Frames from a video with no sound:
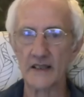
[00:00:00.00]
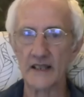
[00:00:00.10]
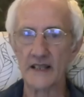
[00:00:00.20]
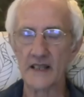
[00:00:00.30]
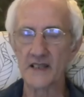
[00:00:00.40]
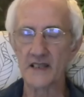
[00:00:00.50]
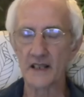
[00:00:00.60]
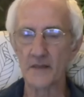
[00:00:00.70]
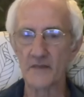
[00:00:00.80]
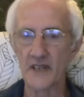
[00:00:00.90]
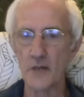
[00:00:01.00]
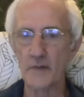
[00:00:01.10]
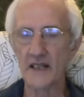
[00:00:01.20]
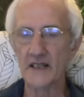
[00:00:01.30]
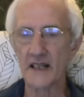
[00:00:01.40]
In this
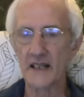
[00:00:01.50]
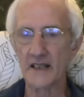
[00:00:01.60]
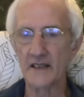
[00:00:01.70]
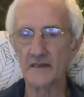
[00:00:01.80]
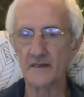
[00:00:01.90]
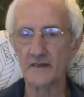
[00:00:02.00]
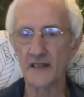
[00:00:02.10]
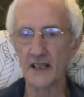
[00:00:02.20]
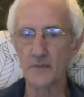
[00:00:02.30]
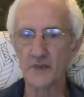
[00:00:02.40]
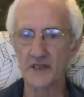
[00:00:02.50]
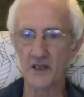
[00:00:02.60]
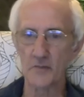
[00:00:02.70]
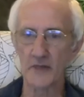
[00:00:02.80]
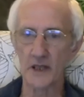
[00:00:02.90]
day-by-day
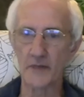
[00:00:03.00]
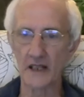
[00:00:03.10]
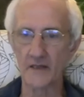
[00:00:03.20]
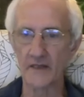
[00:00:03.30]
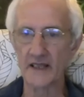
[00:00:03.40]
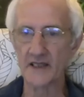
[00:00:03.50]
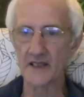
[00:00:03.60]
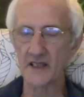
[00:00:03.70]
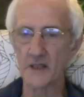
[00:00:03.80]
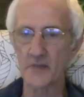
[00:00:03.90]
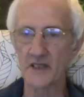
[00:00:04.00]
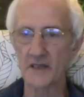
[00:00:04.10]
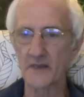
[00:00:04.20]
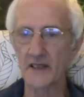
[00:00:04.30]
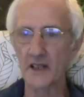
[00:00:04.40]
exposition by Bhagavan, he doesn't
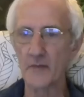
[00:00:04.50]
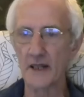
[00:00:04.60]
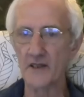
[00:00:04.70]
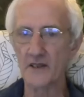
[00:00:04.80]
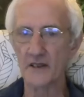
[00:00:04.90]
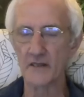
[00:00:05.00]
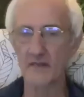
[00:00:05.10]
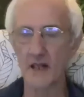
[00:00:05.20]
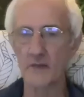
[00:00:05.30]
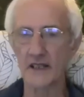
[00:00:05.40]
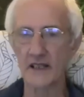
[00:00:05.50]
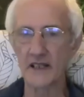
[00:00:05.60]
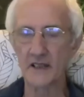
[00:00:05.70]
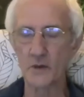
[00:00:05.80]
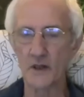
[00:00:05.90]
specifically mention the Ramana
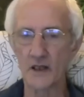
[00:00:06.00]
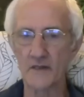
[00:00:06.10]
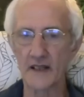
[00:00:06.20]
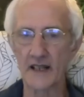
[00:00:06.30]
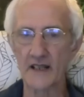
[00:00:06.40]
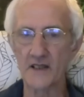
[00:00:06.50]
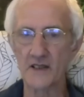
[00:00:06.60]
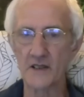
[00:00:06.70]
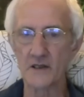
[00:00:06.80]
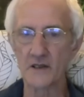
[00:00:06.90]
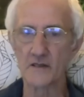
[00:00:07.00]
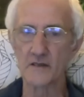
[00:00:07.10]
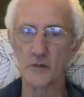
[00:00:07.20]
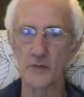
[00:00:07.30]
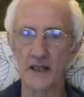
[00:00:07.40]
Gita qualifications at all
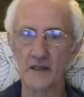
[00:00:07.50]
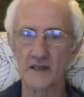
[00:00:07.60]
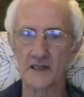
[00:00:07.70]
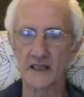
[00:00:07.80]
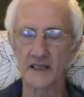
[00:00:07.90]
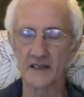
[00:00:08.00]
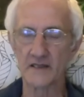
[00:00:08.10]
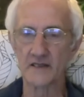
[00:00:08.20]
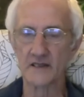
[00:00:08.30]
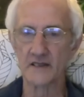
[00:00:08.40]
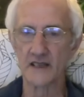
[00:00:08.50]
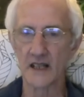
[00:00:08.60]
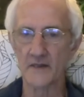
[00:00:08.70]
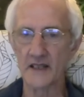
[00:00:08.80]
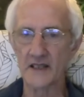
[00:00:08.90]
about
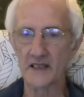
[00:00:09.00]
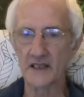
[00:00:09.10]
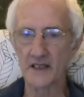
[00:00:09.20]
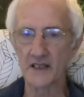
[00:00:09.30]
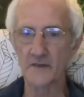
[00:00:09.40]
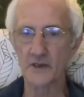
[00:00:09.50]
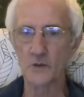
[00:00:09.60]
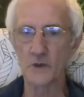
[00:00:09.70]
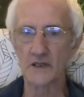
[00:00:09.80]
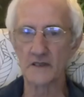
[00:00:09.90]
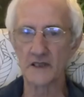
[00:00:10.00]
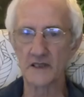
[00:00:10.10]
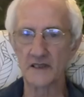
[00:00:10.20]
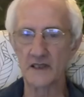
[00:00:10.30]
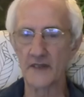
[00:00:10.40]
having disgust for the world,
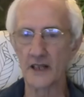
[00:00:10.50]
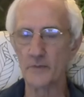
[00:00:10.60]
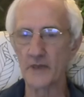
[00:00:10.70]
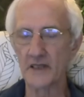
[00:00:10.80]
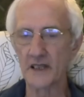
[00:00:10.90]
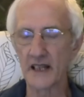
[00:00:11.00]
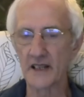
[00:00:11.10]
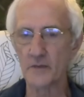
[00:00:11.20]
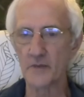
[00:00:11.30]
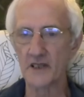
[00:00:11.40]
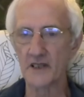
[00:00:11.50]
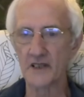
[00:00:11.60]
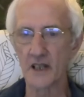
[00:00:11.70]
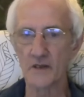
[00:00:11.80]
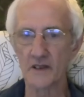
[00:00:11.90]
developing detachment and
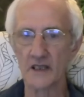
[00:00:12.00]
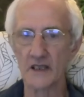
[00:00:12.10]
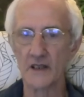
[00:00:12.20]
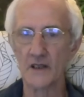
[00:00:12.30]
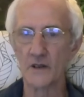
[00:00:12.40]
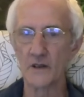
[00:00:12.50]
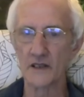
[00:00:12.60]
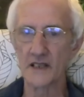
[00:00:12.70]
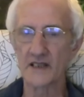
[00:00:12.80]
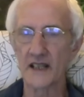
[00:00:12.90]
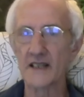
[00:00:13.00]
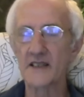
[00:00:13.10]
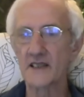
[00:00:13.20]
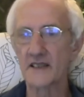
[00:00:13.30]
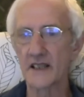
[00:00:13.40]
so on. All he says
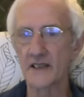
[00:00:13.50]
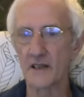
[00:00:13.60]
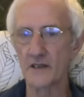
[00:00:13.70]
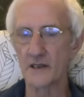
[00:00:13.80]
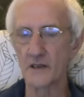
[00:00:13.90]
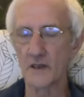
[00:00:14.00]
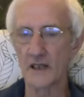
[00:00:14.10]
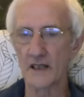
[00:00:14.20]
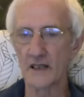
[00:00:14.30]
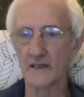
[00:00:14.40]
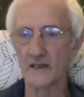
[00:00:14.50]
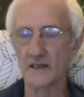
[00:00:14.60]
is that those who are